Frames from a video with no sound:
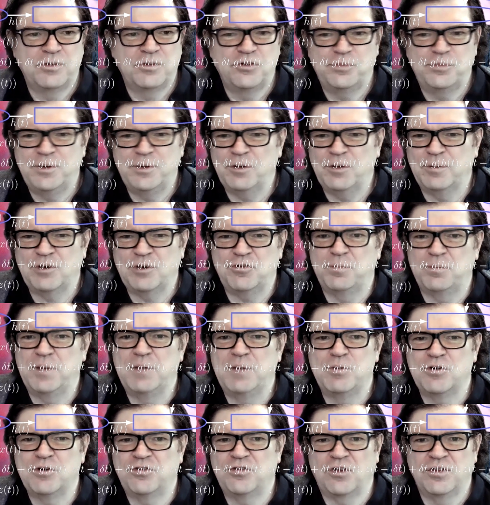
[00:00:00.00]
been a bunch of
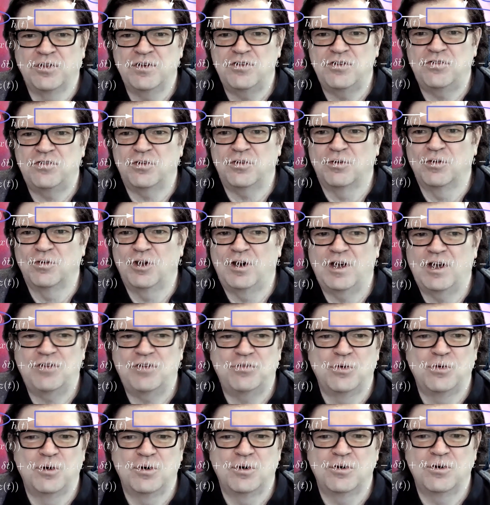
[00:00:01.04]
papers on this over the
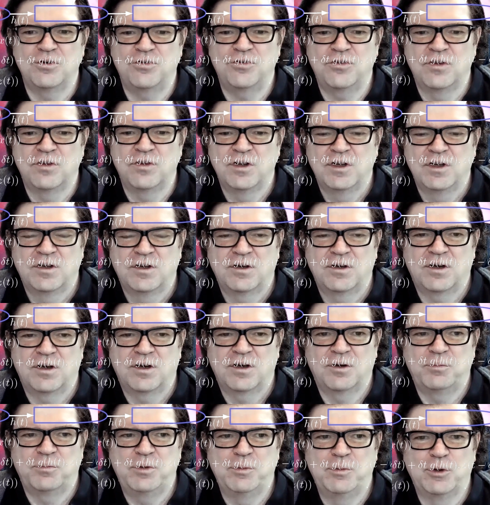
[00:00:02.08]
last few years,
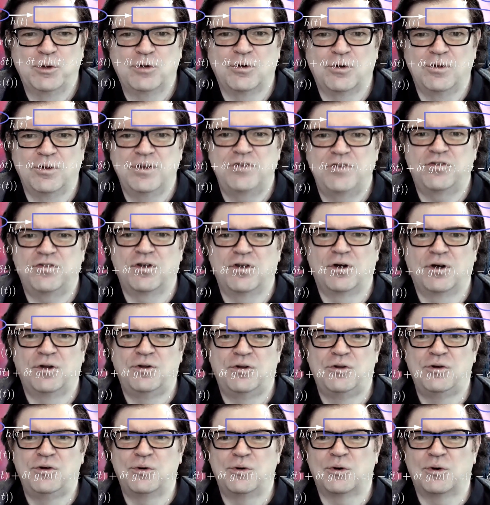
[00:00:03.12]
and people call this
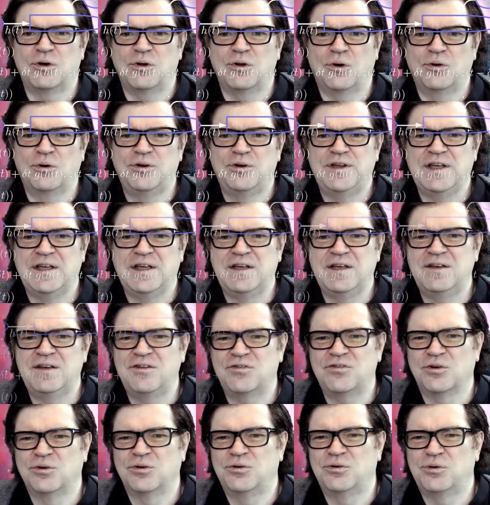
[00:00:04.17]
neural ODE,
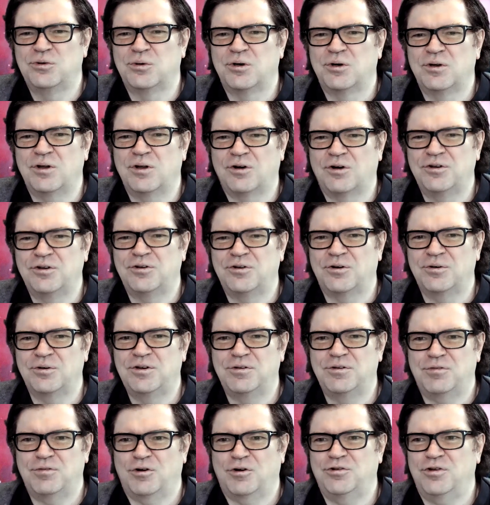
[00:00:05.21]
so neural ordinary
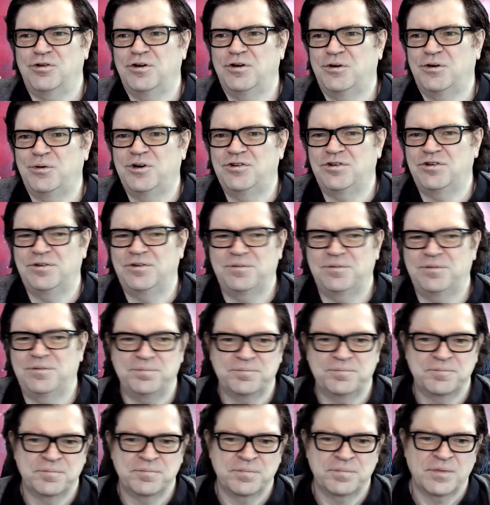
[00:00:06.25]
differential equation.
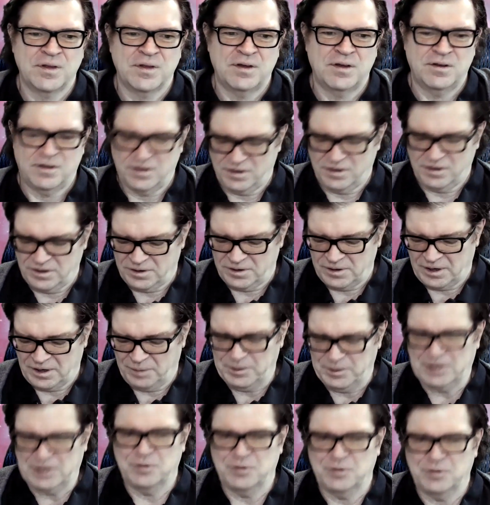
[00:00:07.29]
I
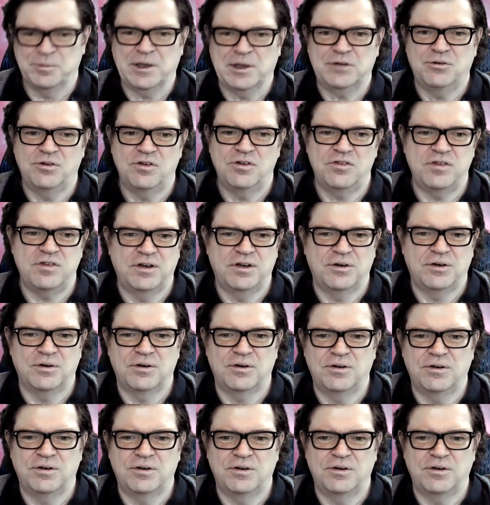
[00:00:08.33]
may come back to this later
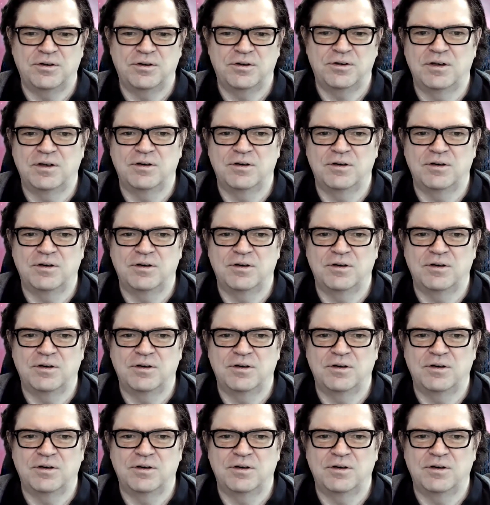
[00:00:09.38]
in a later